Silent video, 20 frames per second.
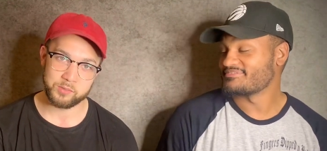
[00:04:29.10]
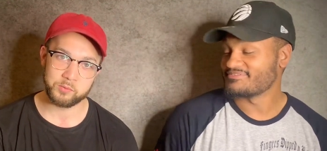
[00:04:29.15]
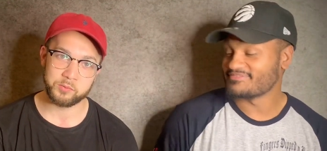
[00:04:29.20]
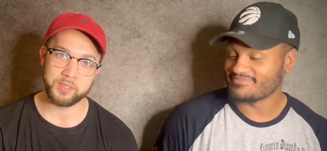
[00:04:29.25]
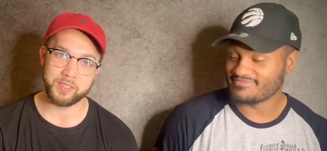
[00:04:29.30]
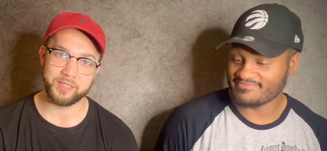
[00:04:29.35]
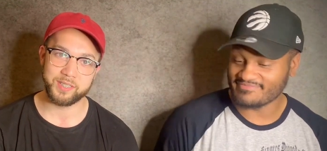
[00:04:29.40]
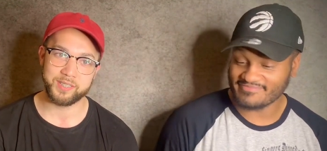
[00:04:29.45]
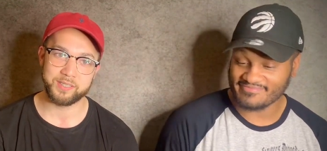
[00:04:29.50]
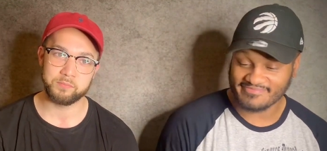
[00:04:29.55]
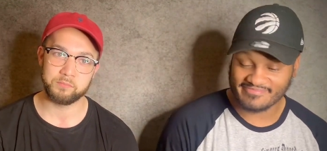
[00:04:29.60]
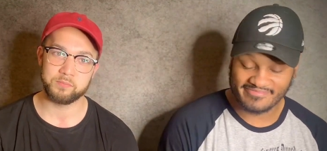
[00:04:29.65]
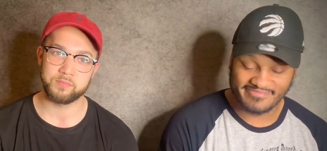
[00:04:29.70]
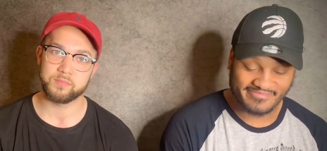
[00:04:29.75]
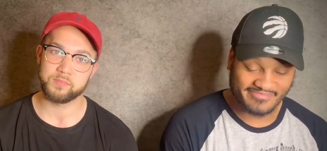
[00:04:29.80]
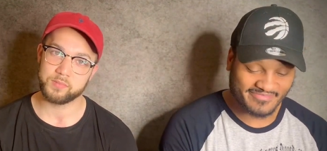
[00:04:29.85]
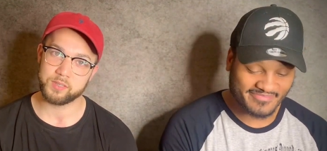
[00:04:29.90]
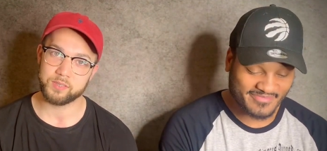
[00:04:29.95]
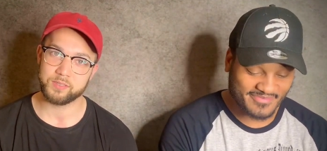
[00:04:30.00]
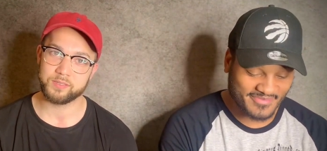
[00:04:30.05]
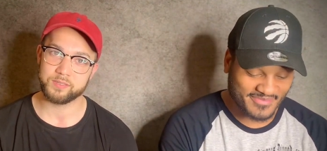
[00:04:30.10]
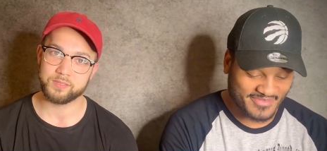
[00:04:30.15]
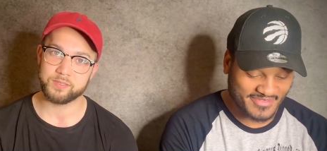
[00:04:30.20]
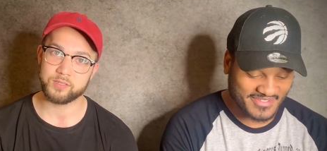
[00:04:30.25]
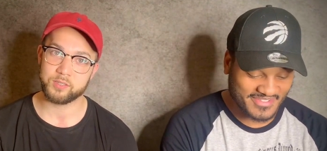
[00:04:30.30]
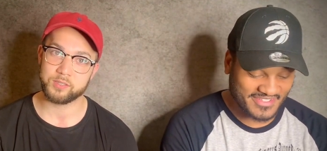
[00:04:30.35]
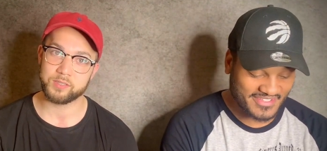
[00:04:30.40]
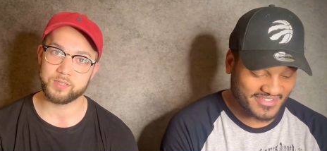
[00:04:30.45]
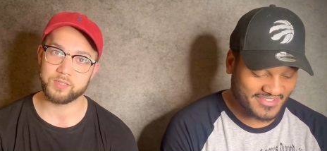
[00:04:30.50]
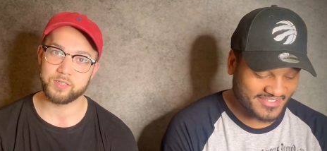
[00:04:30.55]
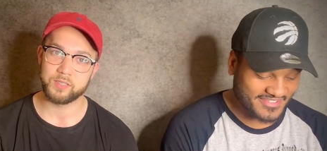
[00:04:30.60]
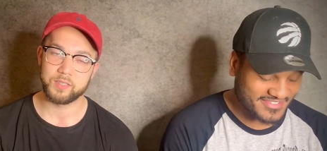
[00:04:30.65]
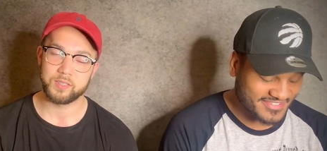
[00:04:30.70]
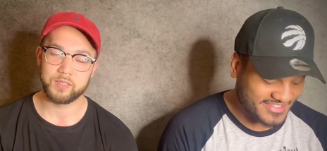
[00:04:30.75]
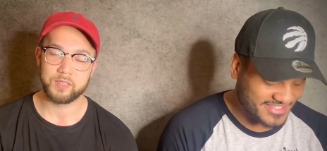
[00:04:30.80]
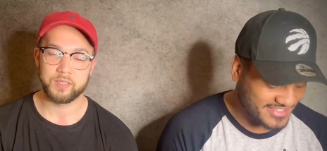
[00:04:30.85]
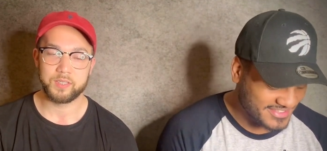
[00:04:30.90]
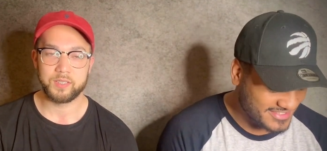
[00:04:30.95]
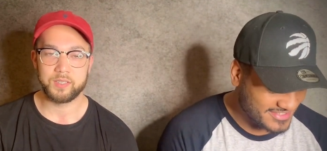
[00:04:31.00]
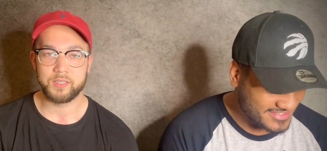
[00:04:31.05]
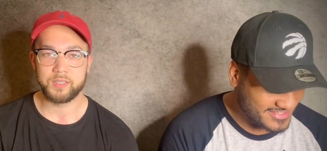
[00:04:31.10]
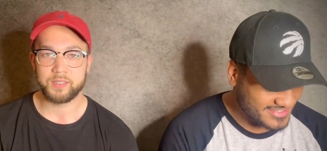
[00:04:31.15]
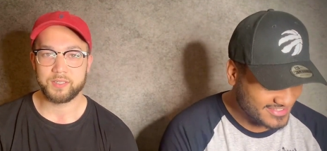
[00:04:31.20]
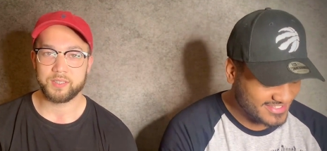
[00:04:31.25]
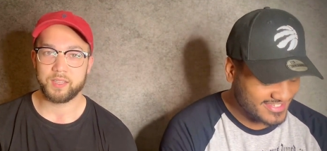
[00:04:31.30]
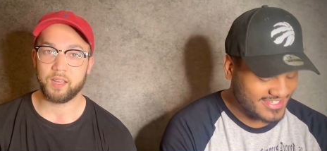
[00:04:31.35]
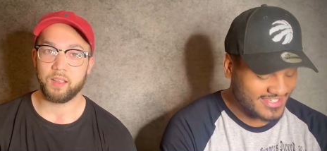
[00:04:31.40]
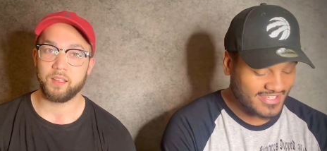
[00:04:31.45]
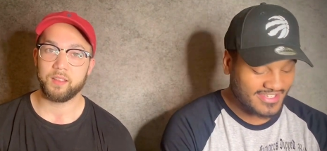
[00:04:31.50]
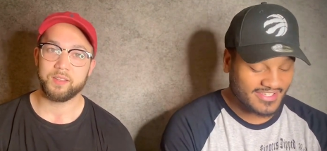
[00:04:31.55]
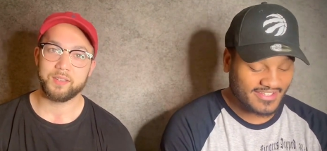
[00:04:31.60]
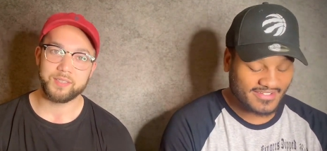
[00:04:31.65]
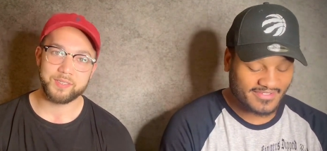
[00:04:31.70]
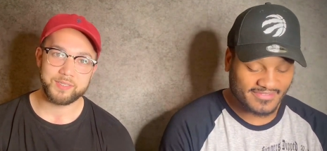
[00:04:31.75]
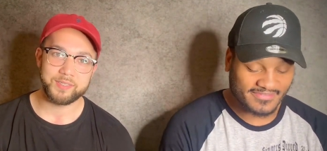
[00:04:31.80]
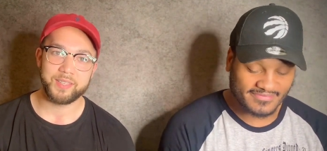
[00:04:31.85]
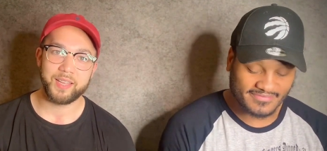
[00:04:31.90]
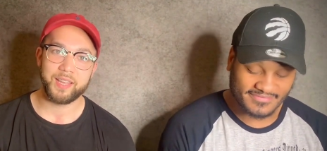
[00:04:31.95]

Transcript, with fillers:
Speaker 1: want to get, you know, sorry. Yeah. They they